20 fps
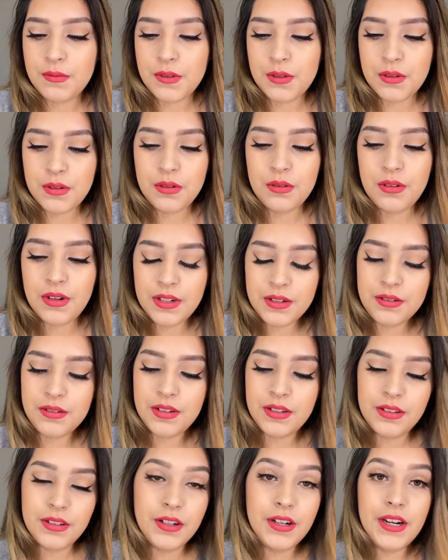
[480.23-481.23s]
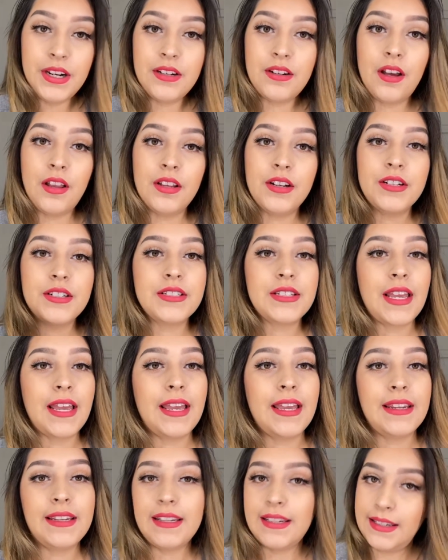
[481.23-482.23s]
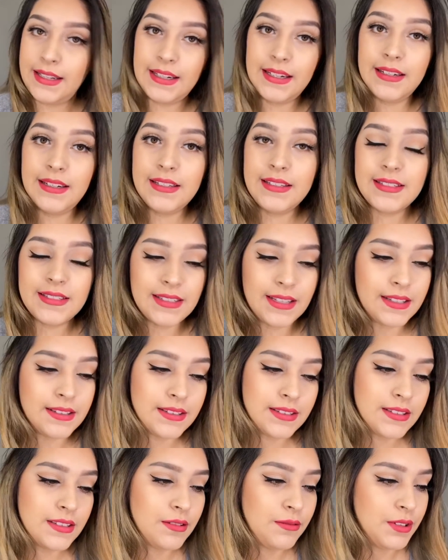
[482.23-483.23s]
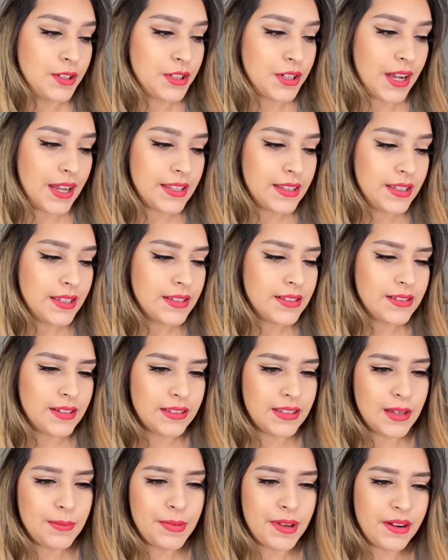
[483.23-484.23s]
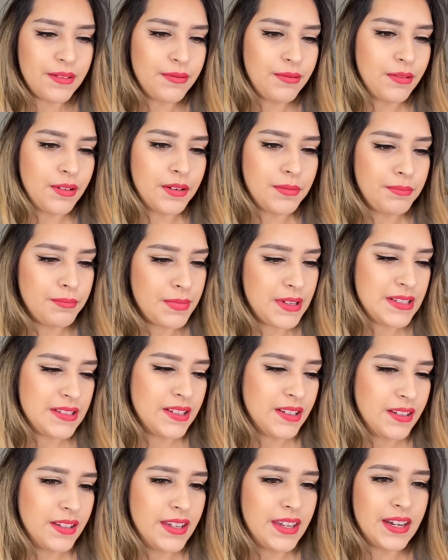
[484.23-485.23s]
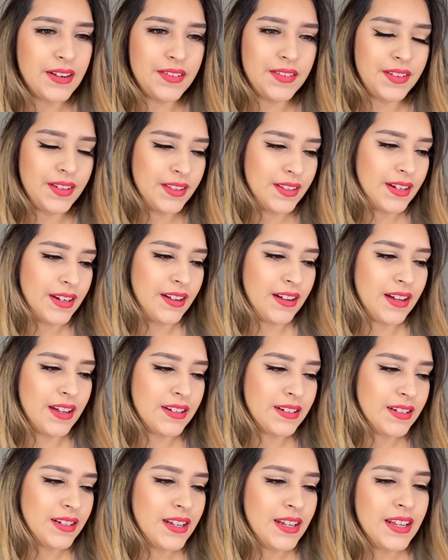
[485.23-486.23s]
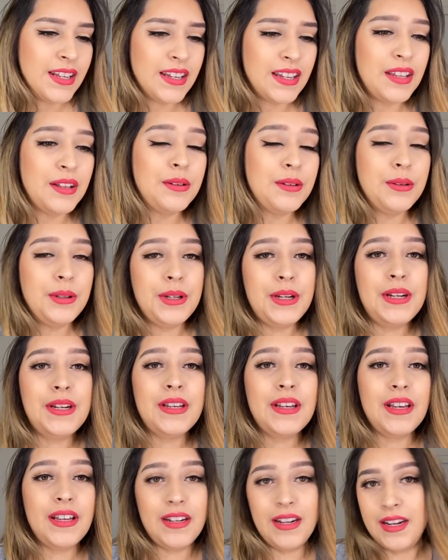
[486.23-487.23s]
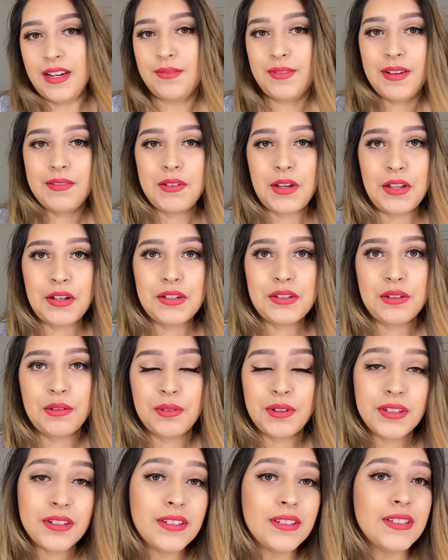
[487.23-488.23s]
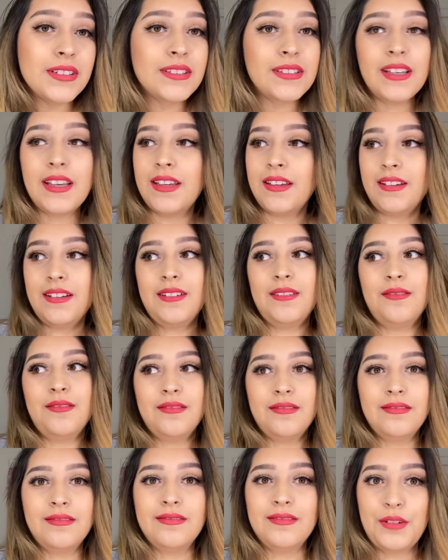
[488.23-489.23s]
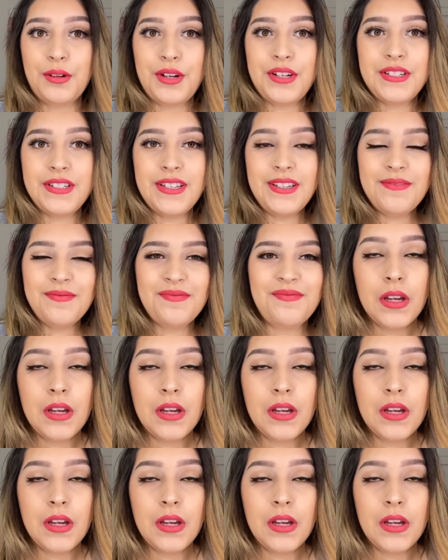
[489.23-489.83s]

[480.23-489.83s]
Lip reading: was $238.99, which I think is not that bad for basically everything that I got, including a $95 toner. It's like crazy.